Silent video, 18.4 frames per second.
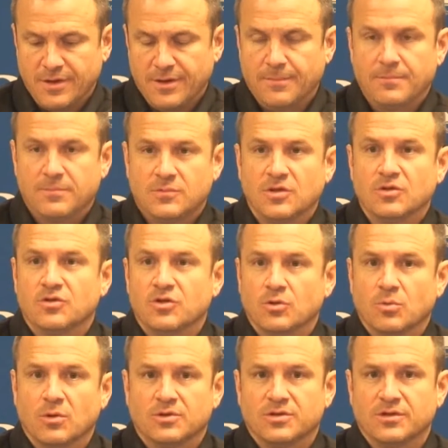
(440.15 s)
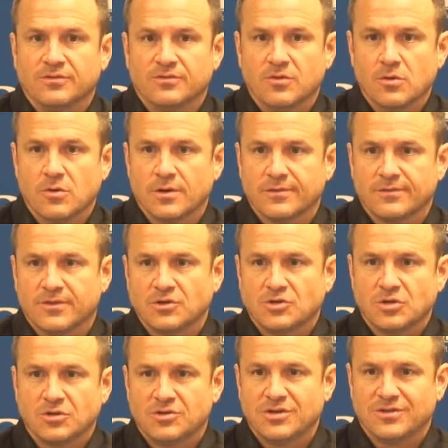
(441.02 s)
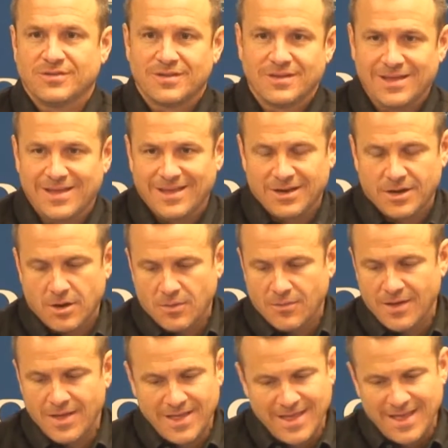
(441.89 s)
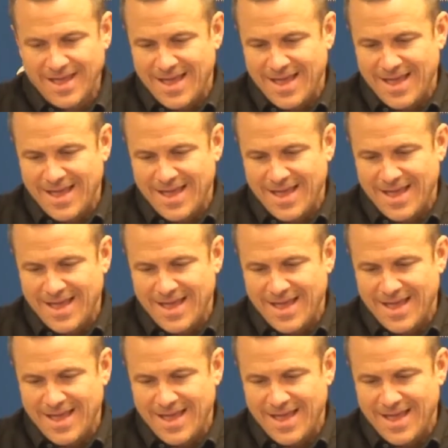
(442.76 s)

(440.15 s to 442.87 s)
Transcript: to do what she's doing. It's because you just, you know,